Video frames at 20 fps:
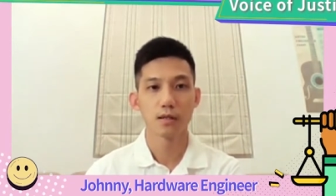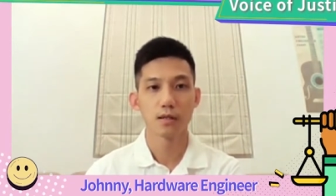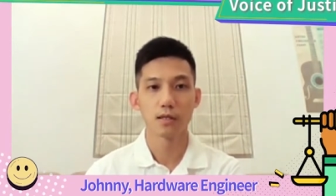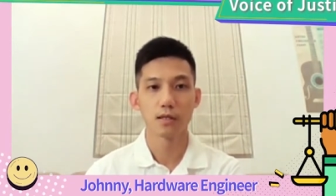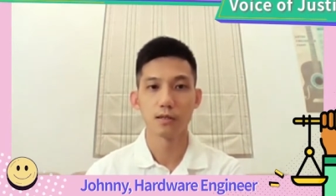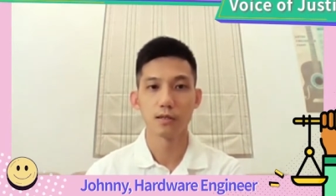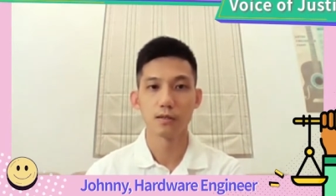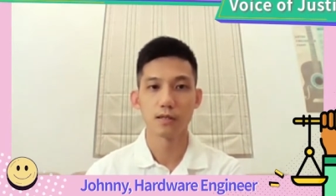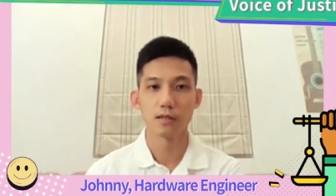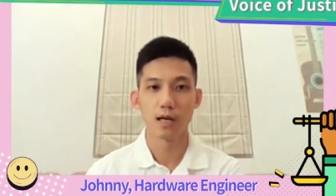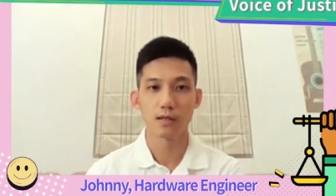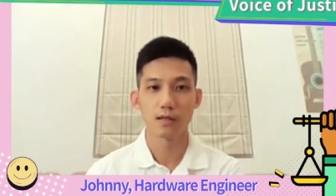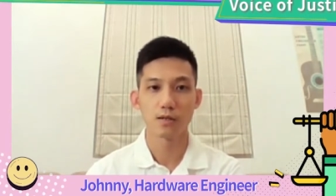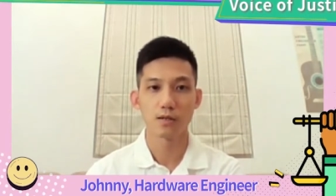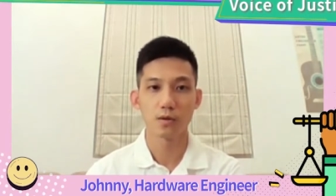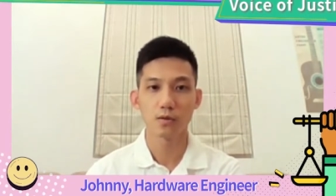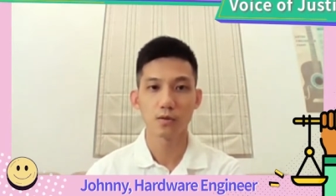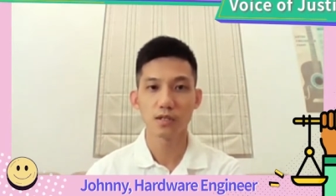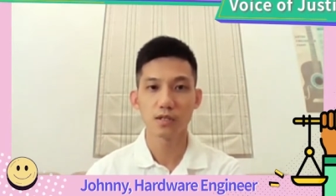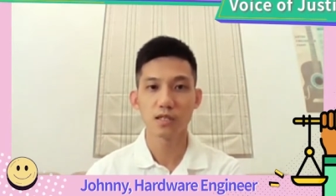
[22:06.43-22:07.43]
He not
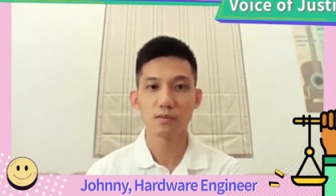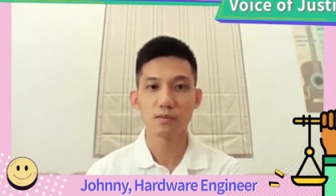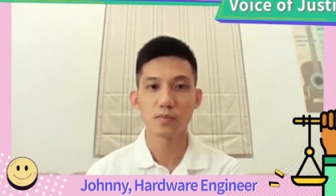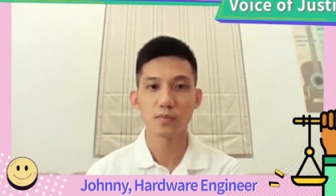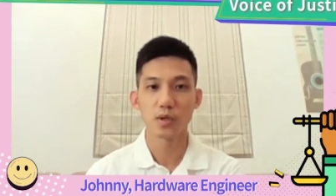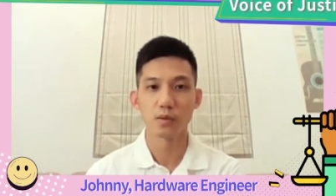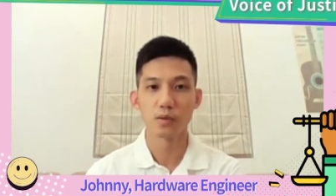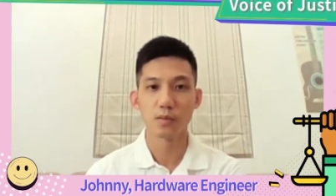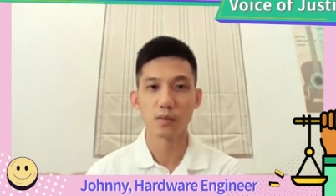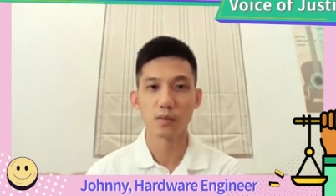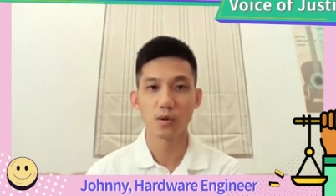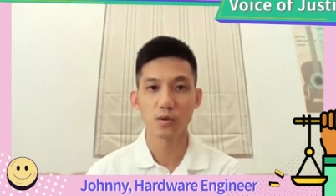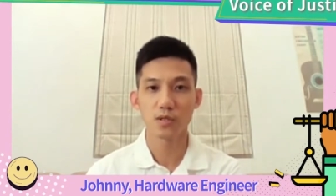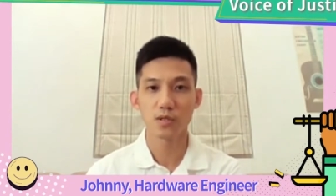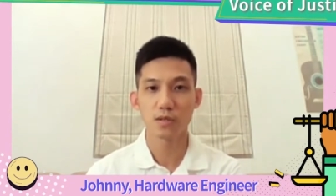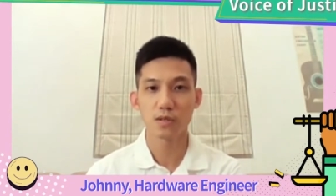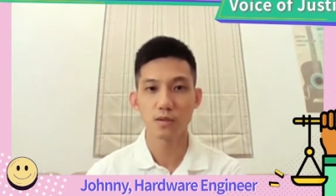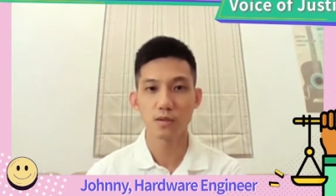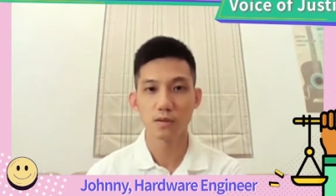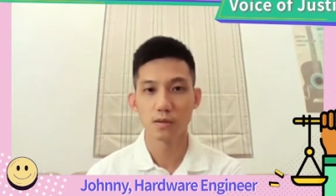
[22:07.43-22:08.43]
only
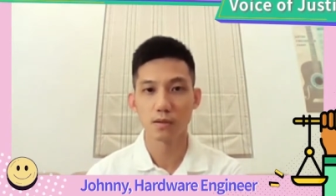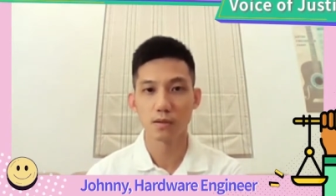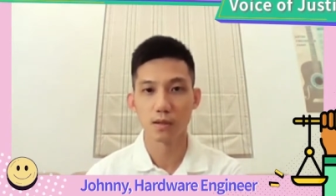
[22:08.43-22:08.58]
promotes